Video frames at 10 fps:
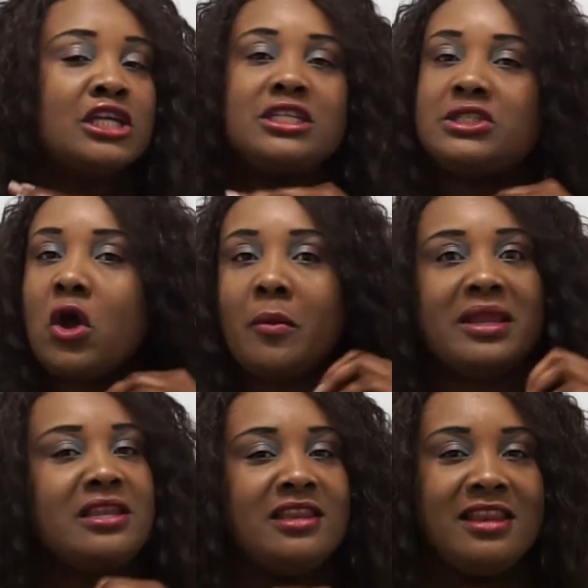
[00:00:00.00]
She told
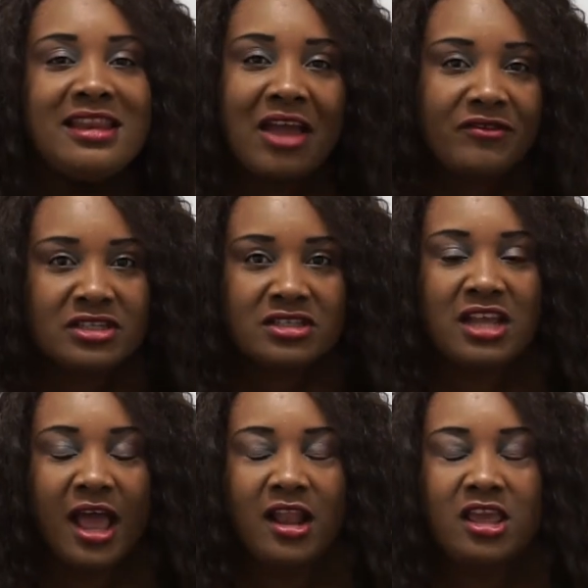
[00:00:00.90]
me never to
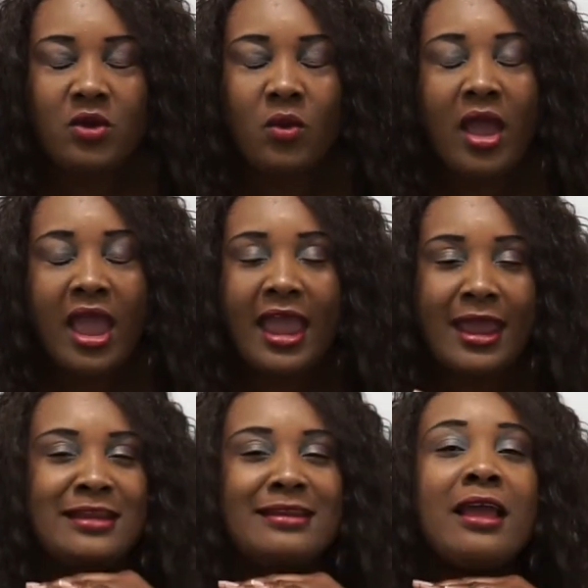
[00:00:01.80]
tell you.
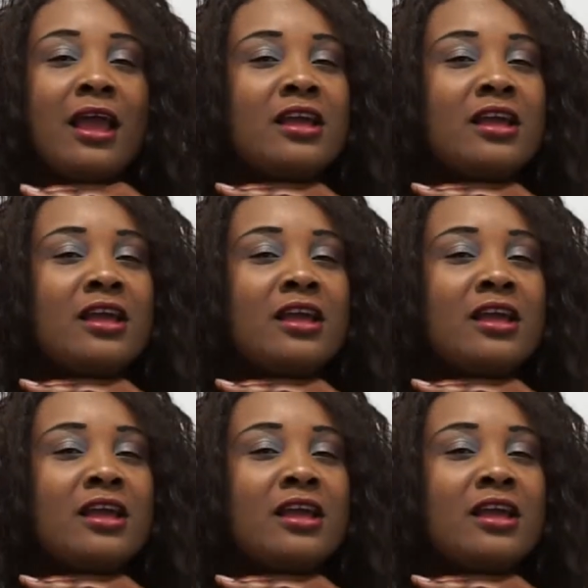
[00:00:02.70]
And